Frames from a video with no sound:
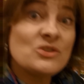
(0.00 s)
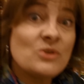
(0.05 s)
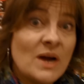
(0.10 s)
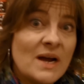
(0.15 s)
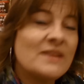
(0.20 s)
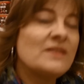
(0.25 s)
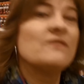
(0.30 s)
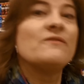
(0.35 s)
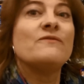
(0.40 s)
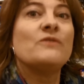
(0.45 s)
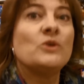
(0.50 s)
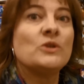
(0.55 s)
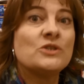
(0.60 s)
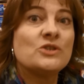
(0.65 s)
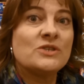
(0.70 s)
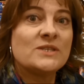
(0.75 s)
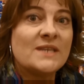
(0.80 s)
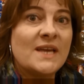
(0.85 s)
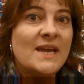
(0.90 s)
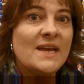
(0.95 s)
tried the
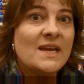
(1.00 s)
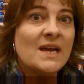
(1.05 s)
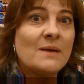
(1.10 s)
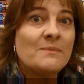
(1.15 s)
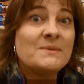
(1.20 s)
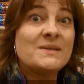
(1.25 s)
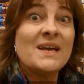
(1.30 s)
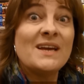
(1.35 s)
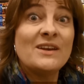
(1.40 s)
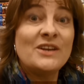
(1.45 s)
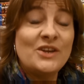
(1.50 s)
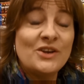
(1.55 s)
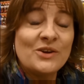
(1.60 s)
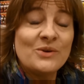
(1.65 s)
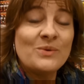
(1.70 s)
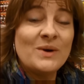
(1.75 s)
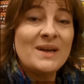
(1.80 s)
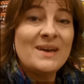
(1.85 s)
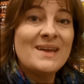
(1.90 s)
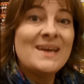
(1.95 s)
Folgers K-Cups, and you
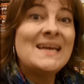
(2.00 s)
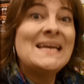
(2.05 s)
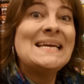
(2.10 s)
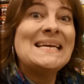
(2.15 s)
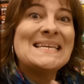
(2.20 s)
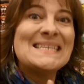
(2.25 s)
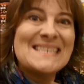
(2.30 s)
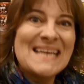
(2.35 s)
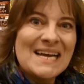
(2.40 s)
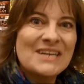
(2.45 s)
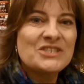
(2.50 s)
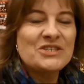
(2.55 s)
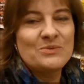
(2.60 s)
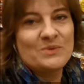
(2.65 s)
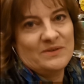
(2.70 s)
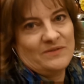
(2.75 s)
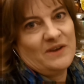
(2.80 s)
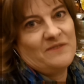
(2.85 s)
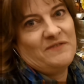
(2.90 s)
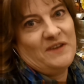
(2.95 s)
know what? It's actually
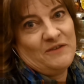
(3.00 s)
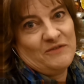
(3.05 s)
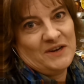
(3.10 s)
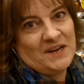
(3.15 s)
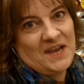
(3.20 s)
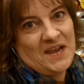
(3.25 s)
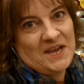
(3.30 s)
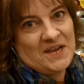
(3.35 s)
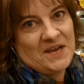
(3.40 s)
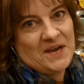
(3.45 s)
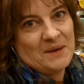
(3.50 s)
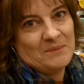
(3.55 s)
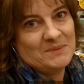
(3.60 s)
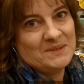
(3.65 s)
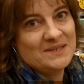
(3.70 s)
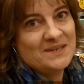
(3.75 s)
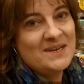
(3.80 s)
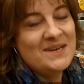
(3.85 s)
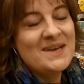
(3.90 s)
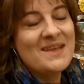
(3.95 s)
one of our favorite
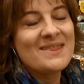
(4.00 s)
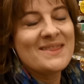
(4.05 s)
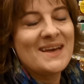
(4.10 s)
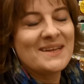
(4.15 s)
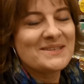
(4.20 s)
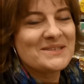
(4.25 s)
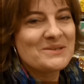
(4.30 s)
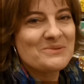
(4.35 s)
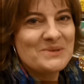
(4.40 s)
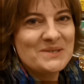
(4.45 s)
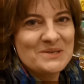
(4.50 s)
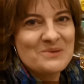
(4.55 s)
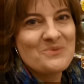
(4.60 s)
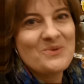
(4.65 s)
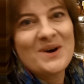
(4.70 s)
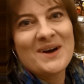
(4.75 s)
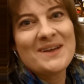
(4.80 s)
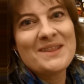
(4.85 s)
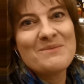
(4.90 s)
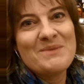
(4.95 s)
K-Cups. That's the reason
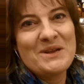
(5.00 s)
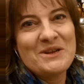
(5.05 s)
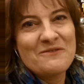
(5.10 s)
why the